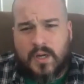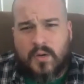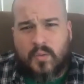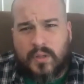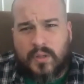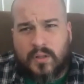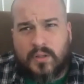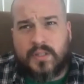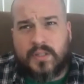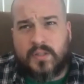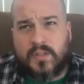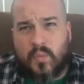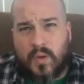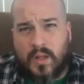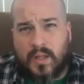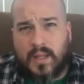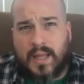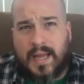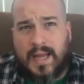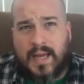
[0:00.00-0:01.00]
We looked as
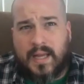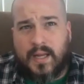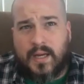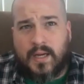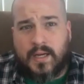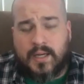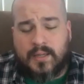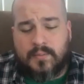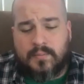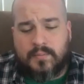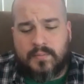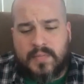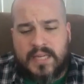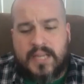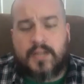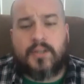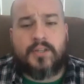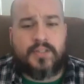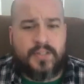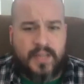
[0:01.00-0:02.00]
well at
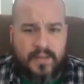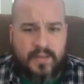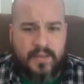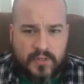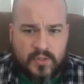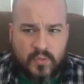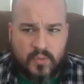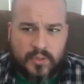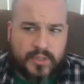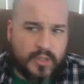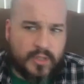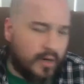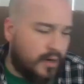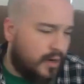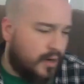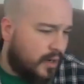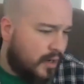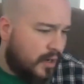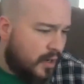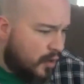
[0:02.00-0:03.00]
ear savers, which
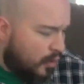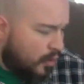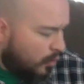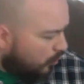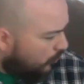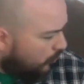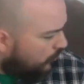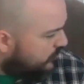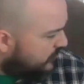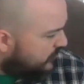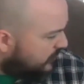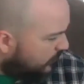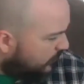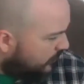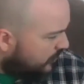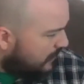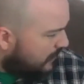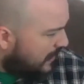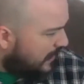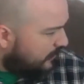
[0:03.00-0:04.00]
are holders that go
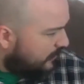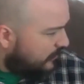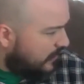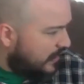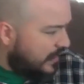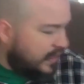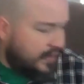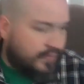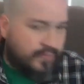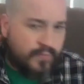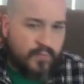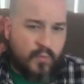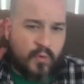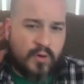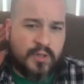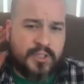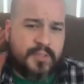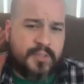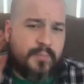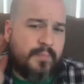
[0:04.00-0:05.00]
to the back of the head
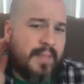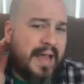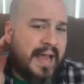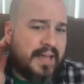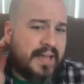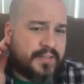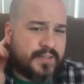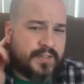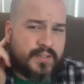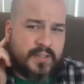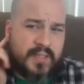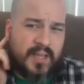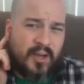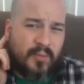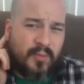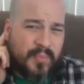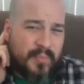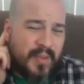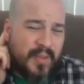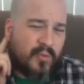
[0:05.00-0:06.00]
for masks to
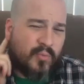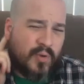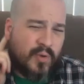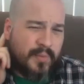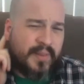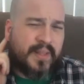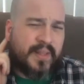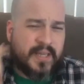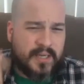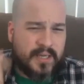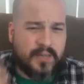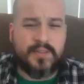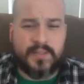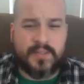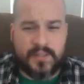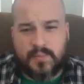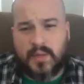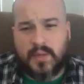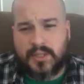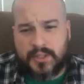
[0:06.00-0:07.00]
help them not rub on the ears
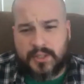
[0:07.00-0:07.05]
as much.